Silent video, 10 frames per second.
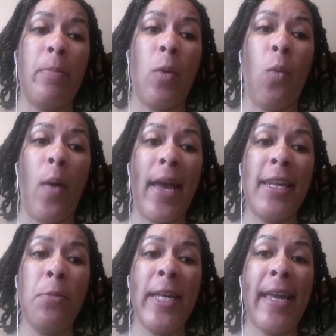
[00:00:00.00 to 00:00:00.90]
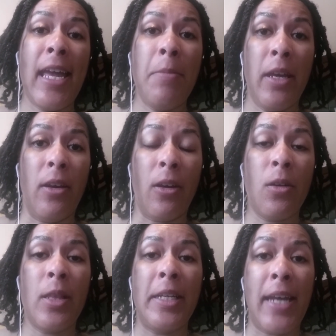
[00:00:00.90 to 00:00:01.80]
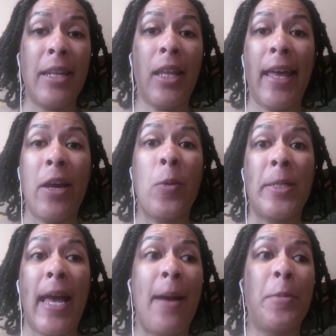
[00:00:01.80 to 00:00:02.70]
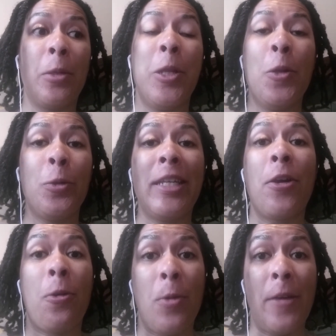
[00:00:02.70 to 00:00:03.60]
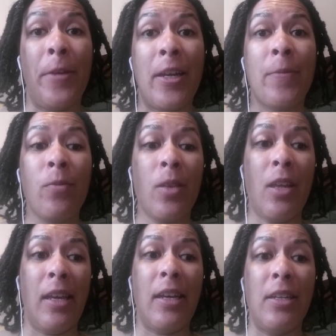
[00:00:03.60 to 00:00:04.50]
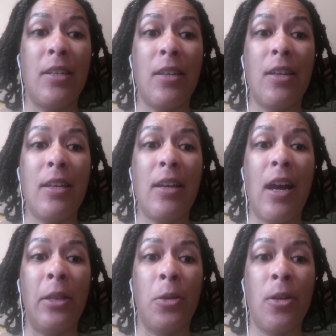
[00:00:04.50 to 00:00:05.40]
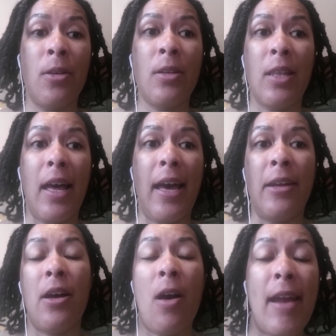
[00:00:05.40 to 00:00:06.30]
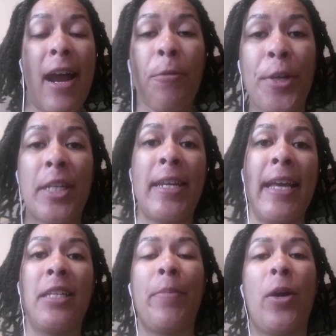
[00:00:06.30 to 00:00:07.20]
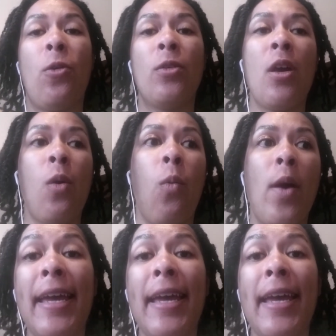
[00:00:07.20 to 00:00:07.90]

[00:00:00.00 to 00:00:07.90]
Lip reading: When we came here, the jet lag was absolutely horrific. And I learned that on average it takes about 1